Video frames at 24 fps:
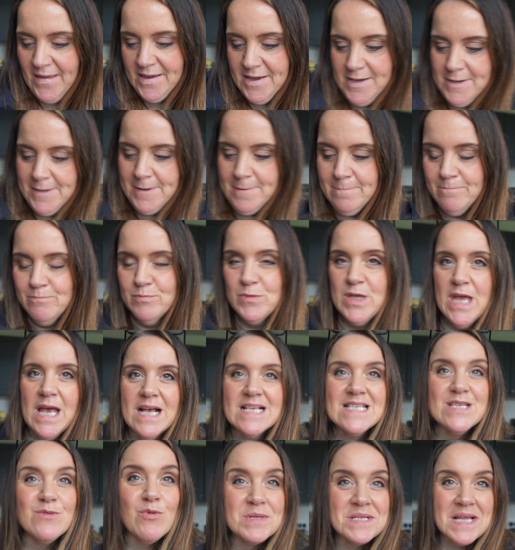Um, yeah,
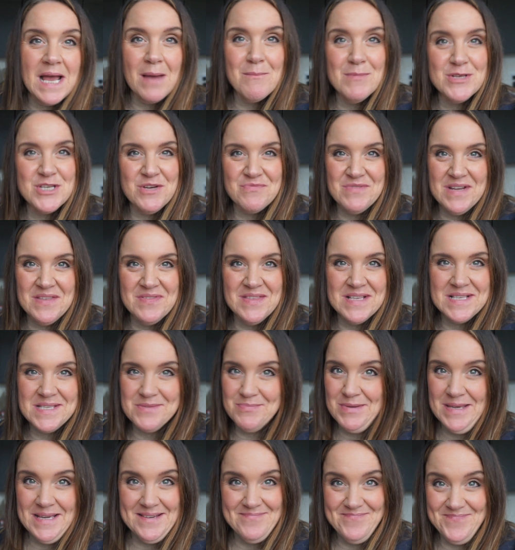see what damage I've done this
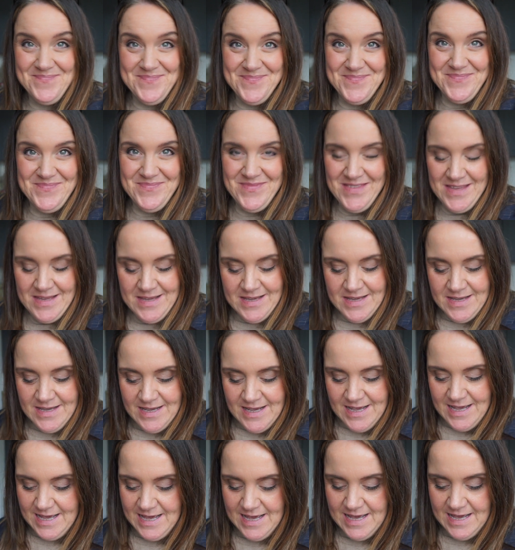week.
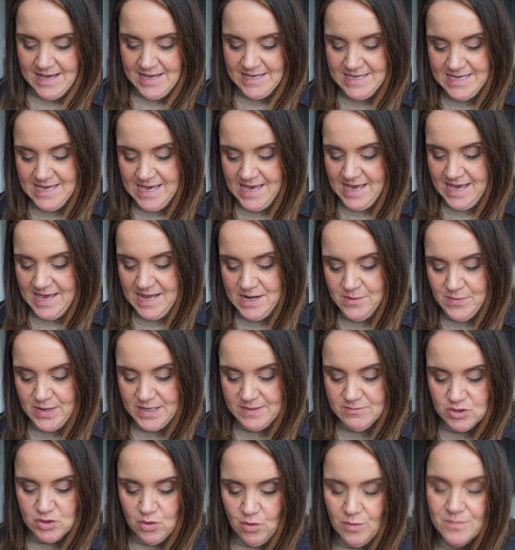Uh, yeah, anyway,
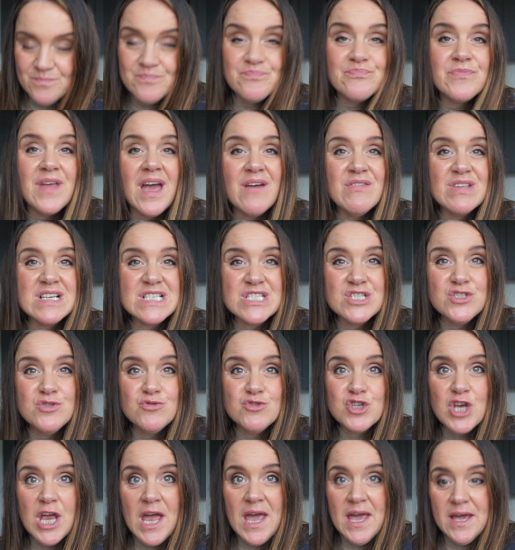so everything's a new
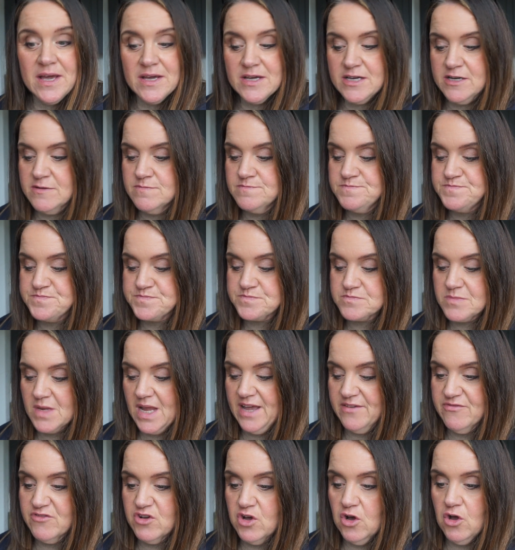check.
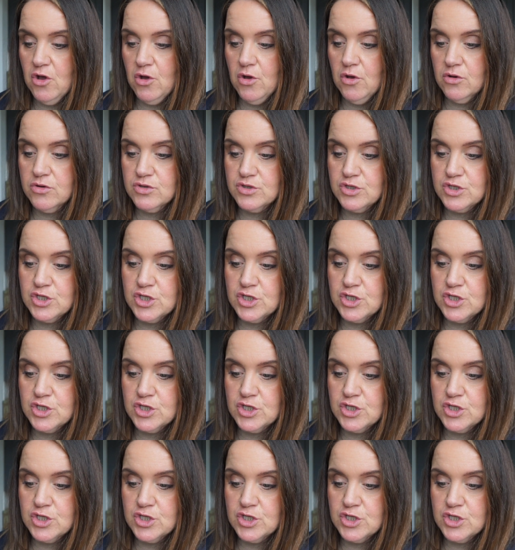I've got...